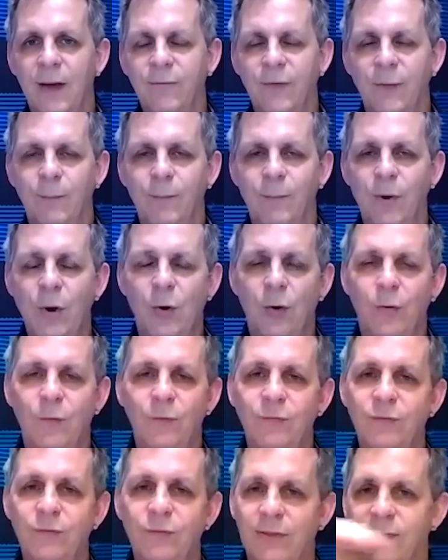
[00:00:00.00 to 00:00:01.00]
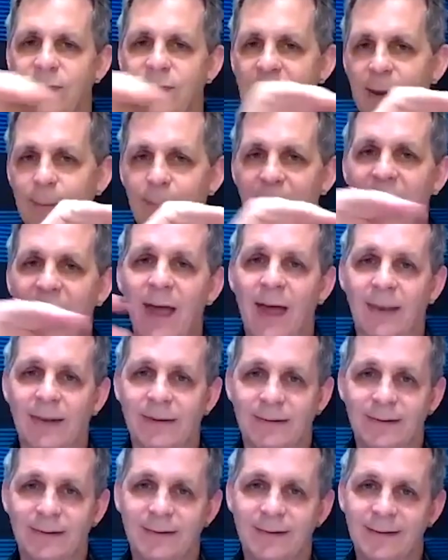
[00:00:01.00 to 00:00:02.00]
Mm. If hmm. it moves, that's not a
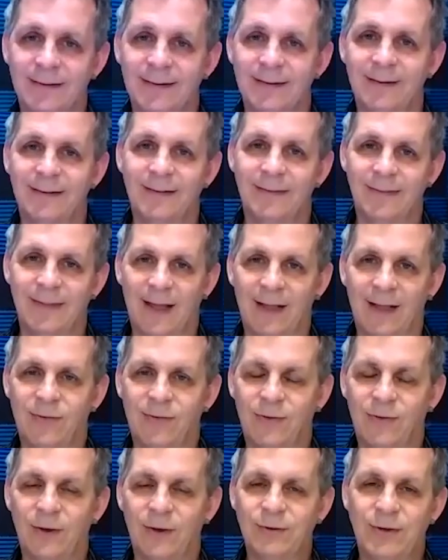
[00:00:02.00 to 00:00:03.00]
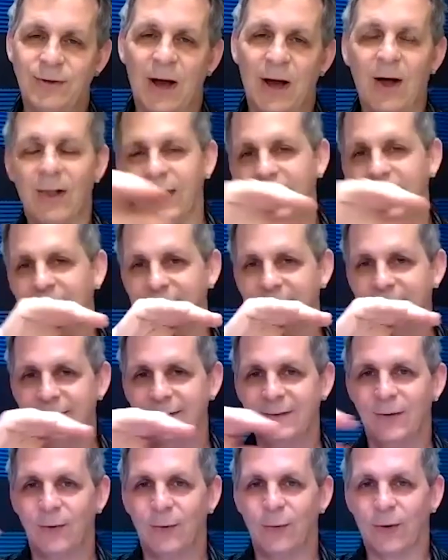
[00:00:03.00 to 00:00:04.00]
pan. That's a dolly
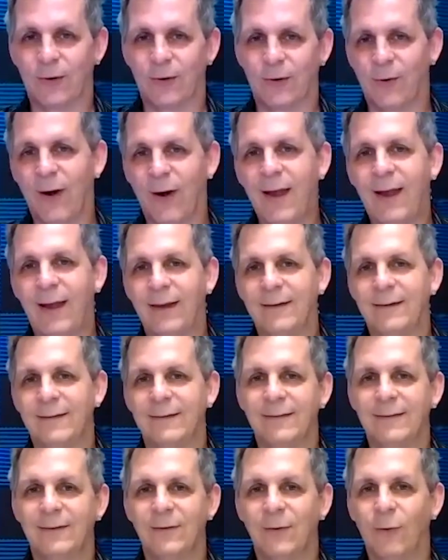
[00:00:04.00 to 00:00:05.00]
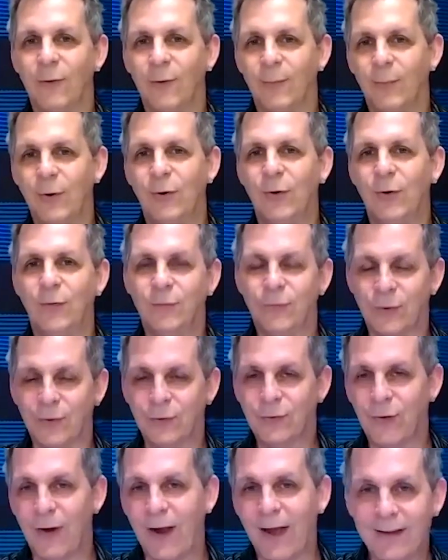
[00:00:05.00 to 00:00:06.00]
or a crane or a hmm.
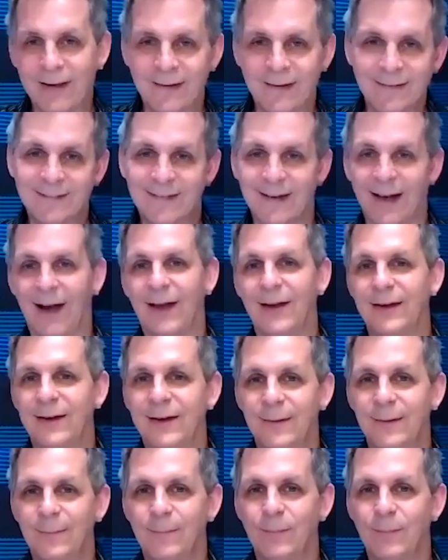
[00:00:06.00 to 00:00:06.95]
move or a tracking shot.